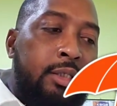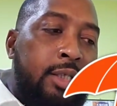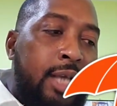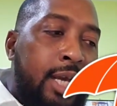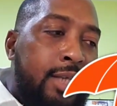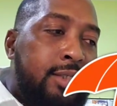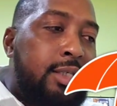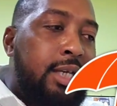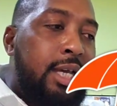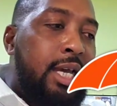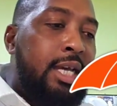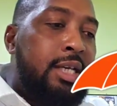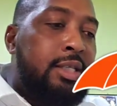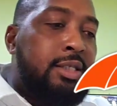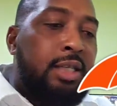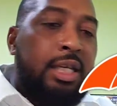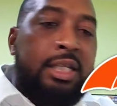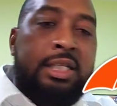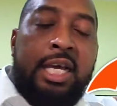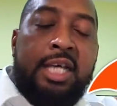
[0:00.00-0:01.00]
This
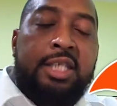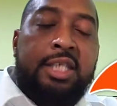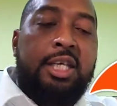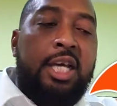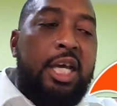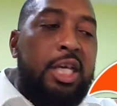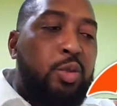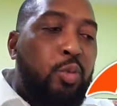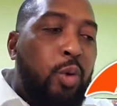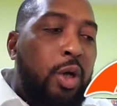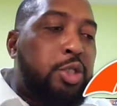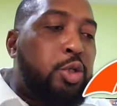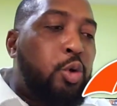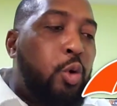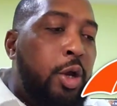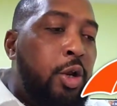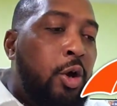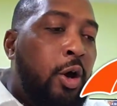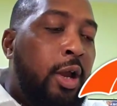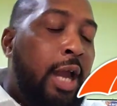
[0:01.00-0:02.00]
is what's
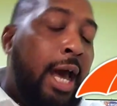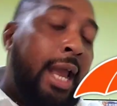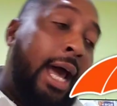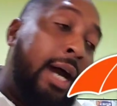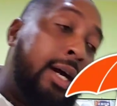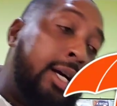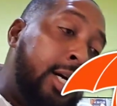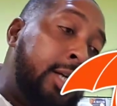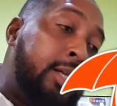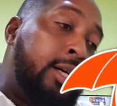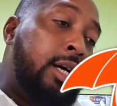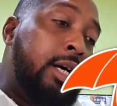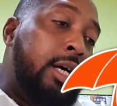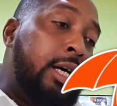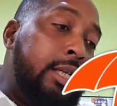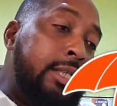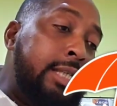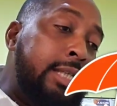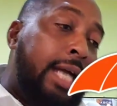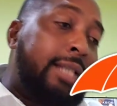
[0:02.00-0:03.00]
going on. And I heard
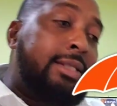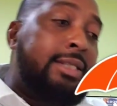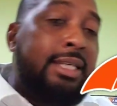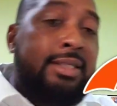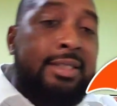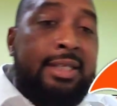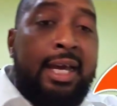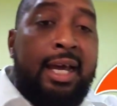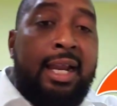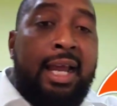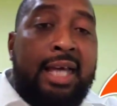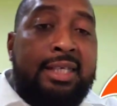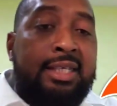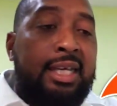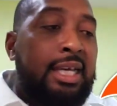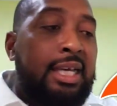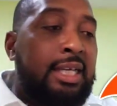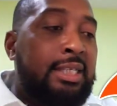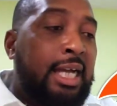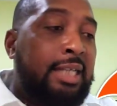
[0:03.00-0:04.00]

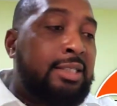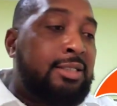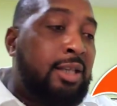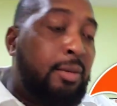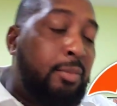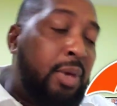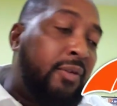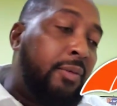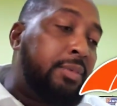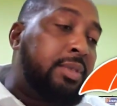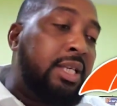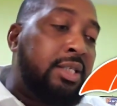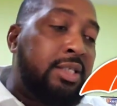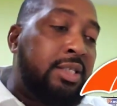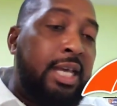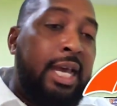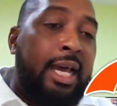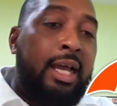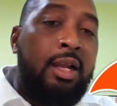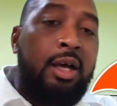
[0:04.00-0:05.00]
that somebody from
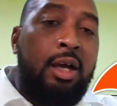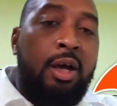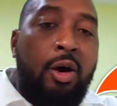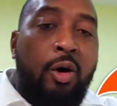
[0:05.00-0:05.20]
TCL